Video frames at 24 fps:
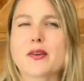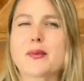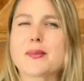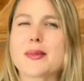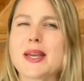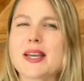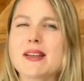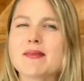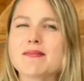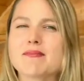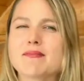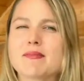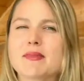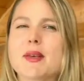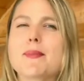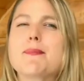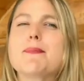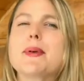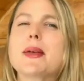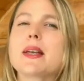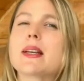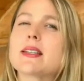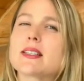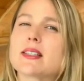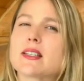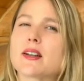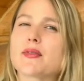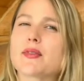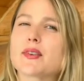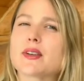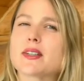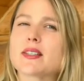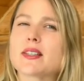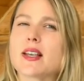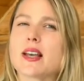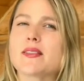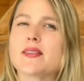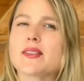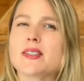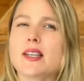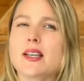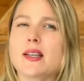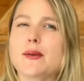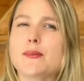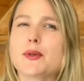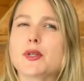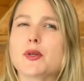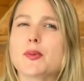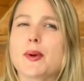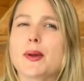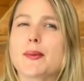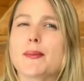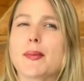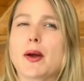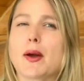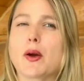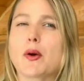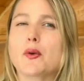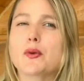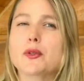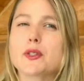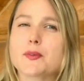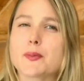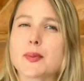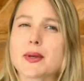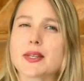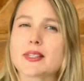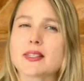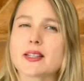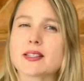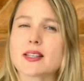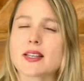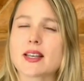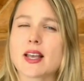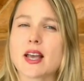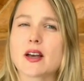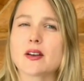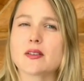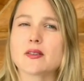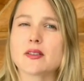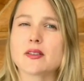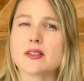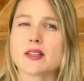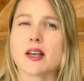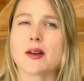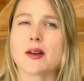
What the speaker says: For me, the biggest difference I've seen between my old business account